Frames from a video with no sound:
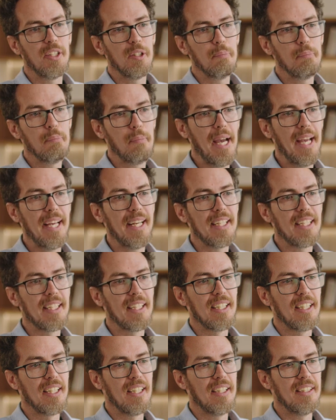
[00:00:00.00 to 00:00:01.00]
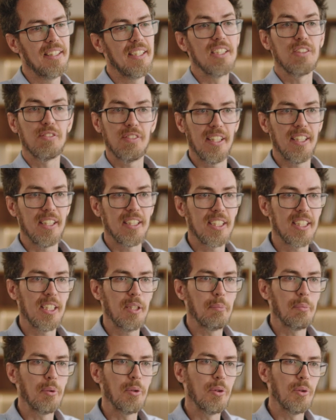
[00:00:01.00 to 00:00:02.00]
to make these fairly
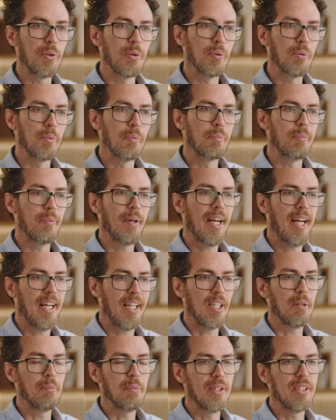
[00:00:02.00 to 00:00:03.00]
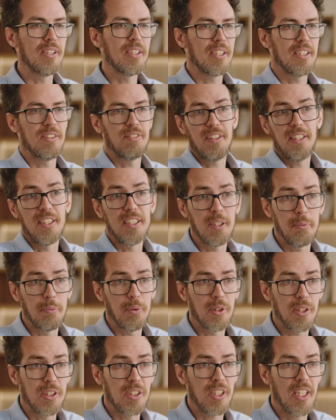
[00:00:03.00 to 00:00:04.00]
simple elements and fairly
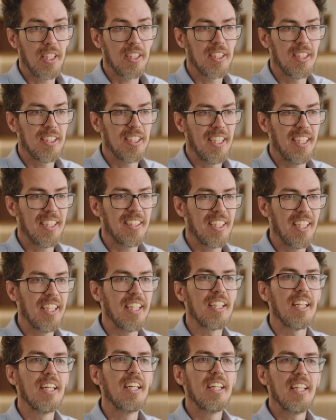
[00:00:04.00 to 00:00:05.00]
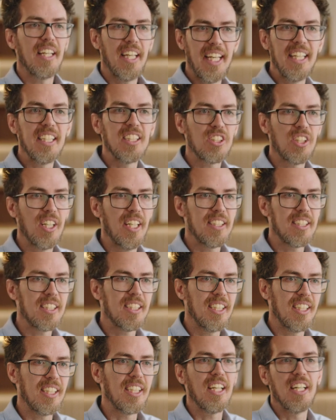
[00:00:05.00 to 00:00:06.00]
simple construction technique
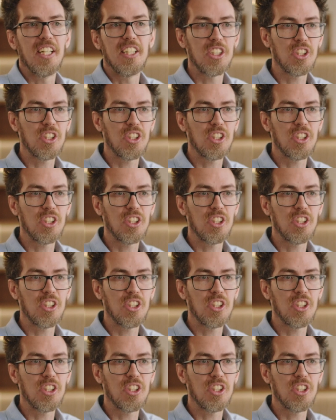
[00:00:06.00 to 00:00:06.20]
interesting and